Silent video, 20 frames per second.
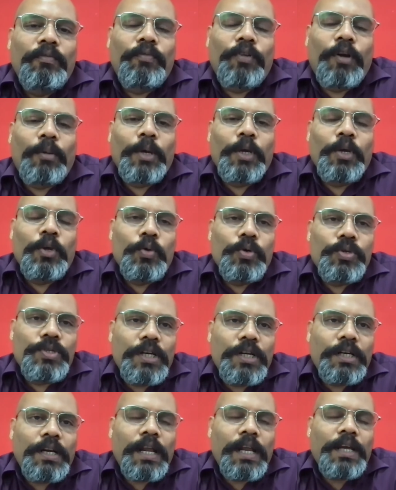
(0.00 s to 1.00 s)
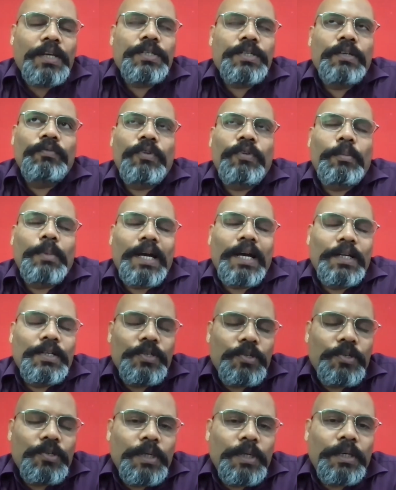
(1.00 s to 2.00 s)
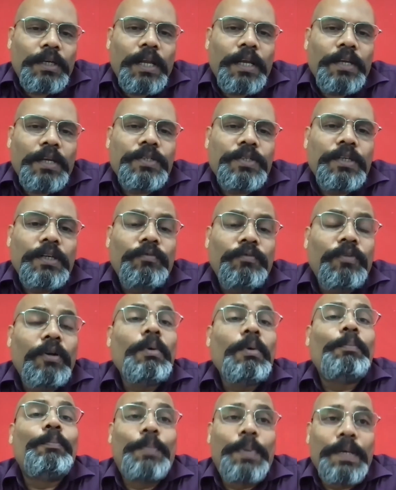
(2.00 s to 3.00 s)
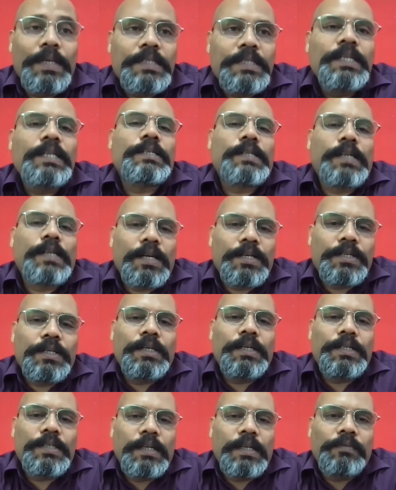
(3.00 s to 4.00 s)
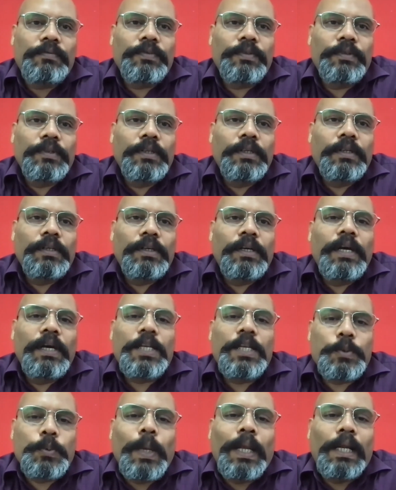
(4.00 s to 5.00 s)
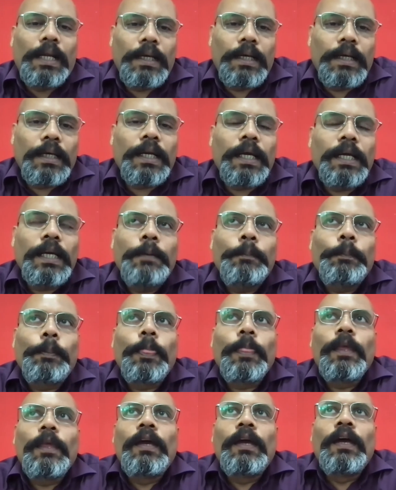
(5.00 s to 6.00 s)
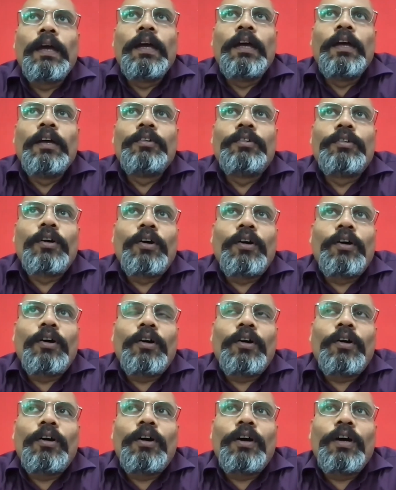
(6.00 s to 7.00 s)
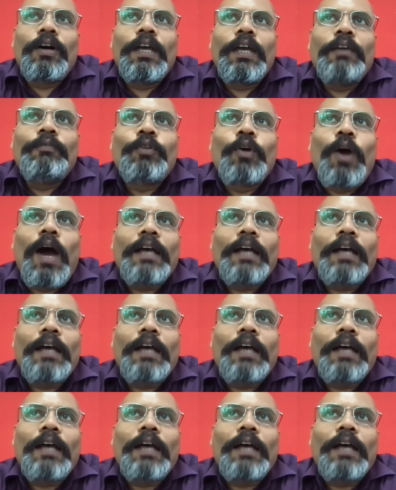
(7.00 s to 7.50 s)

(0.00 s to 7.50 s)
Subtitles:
from a user traction, from a consumer traction, from a business traction itself as well, right? So if you